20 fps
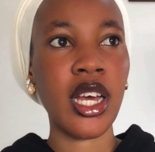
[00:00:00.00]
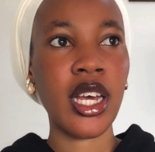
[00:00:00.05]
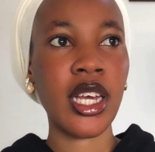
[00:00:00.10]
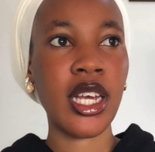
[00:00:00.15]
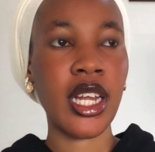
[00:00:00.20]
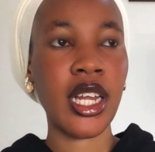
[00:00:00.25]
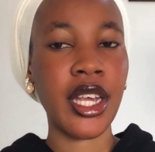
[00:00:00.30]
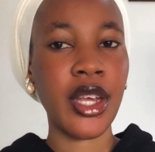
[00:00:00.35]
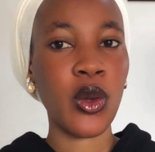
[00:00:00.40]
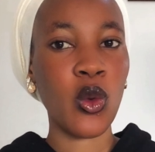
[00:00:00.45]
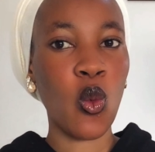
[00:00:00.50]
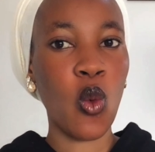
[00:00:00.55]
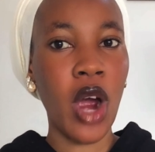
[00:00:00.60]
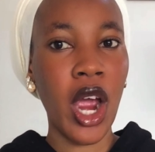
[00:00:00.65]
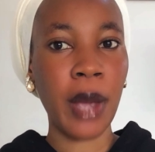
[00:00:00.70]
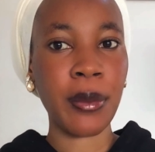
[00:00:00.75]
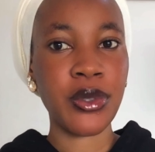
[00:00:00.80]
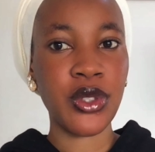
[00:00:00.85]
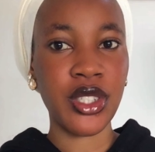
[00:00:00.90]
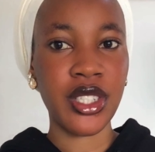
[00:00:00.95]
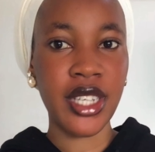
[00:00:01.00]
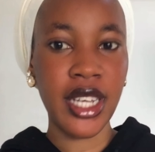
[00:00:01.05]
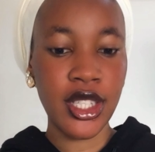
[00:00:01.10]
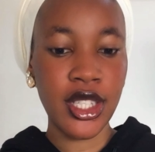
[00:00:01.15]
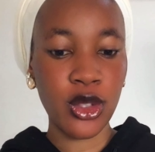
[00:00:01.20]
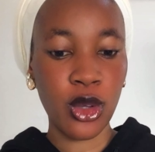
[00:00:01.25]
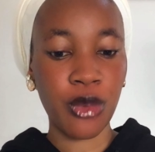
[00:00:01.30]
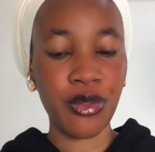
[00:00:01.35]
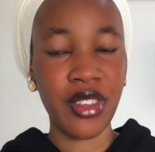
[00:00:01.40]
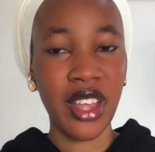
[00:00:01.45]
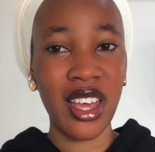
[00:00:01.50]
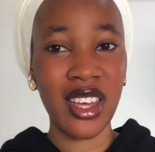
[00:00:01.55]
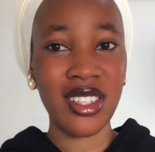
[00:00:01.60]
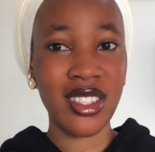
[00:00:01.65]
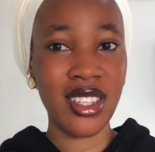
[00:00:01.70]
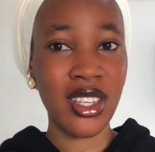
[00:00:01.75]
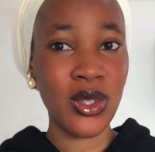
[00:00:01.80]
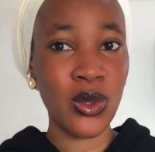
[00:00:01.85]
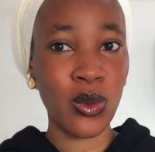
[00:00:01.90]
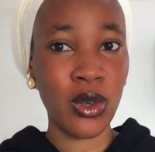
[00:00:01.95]
clean wipe to get off the
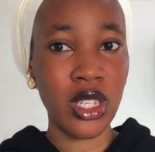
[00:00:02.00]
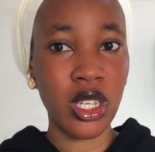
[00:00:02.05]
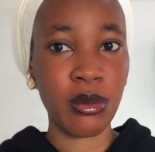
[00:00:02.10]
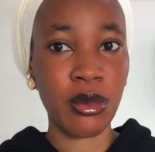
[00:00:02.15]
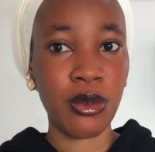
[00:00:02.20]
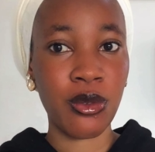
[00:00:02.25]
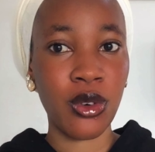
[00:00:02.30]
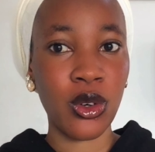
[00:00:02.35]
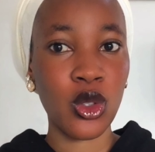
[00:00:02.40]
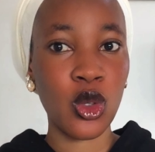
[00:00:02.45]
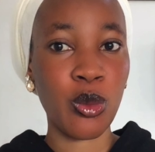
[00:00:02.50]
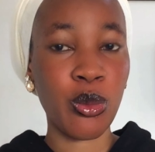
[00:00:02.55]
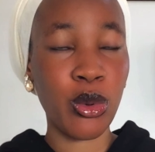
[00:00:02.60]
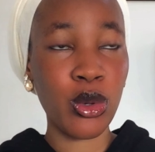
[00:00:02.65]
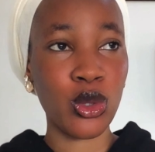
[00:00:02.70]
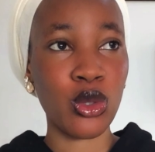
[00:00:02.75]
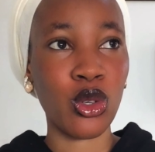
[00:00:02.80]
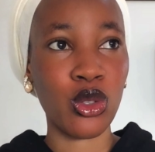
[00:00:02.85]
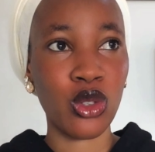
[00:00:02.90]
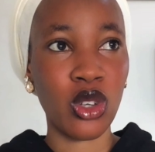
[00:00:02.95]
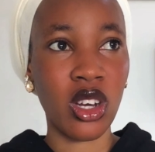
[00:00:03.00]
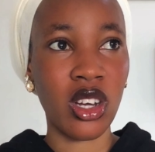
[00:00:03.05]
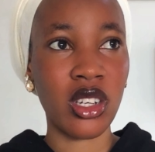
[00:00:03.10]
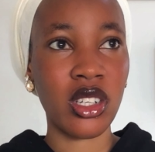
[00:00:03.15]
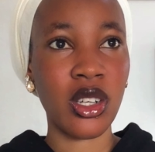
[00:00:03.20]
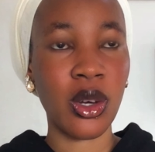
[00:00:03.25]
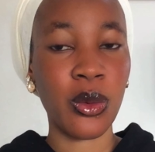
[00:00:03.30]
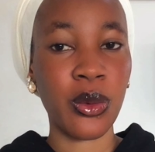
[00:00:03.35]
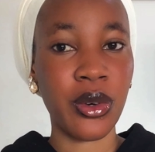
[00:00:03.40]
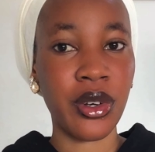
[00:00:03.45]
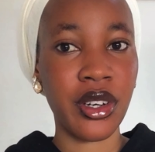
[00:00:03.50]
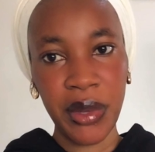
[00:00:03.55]
excess water before you put on your underwear